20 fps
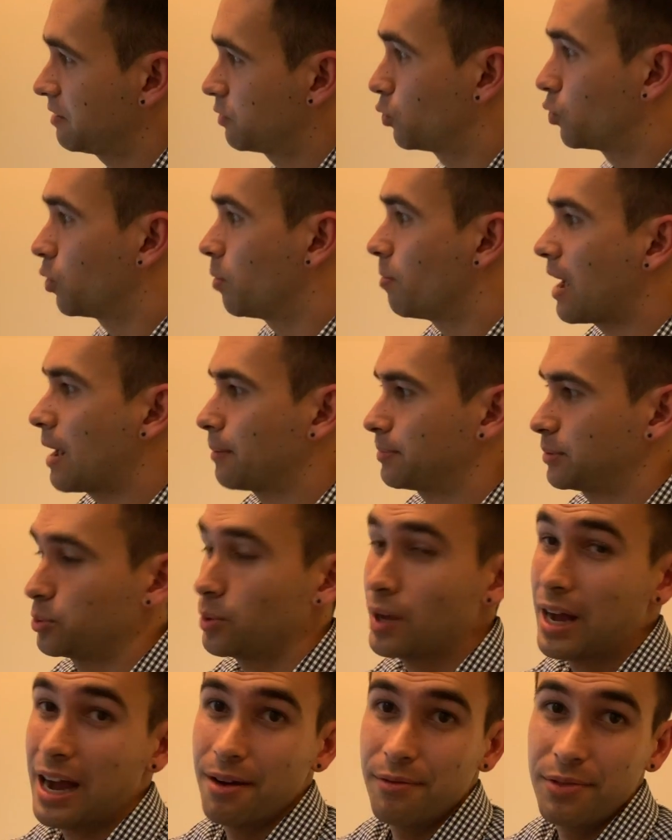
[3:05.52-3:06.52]
Google Maps
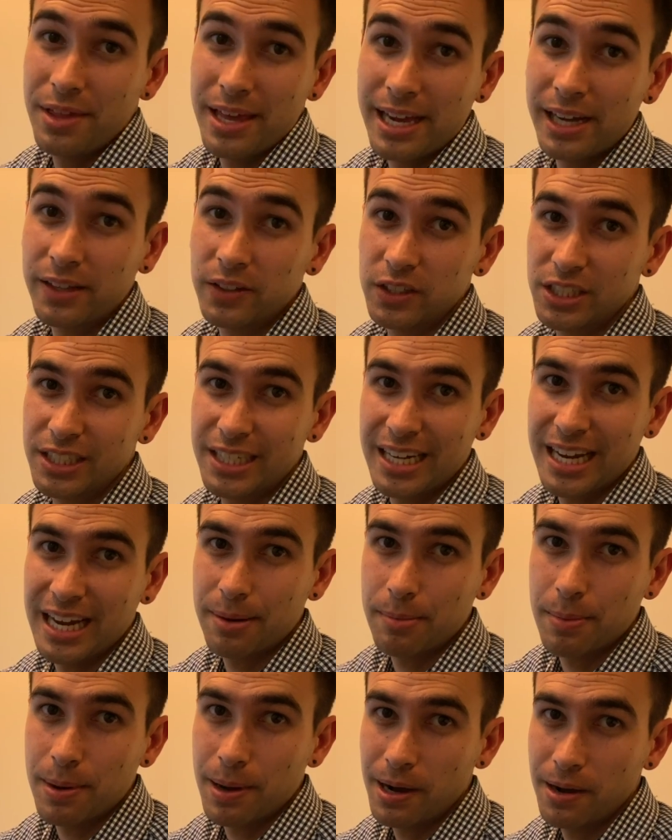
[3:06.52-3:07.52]
will have the English
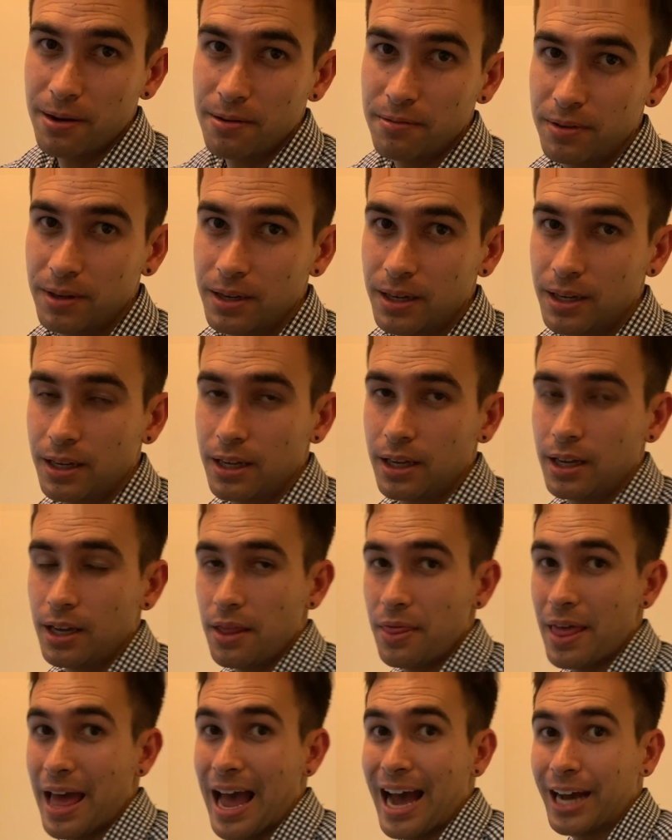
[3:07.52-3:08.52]
name of
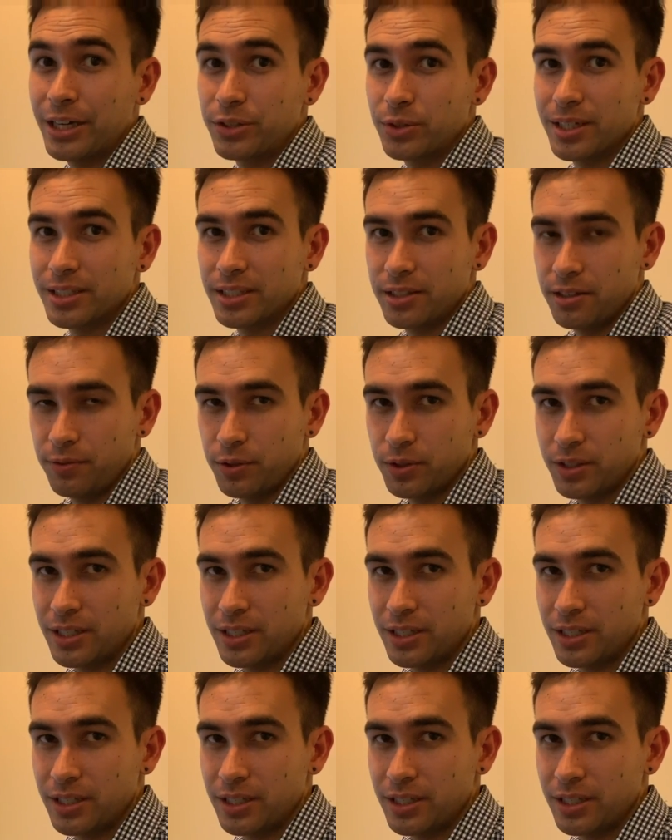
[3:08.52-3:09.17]
the address of your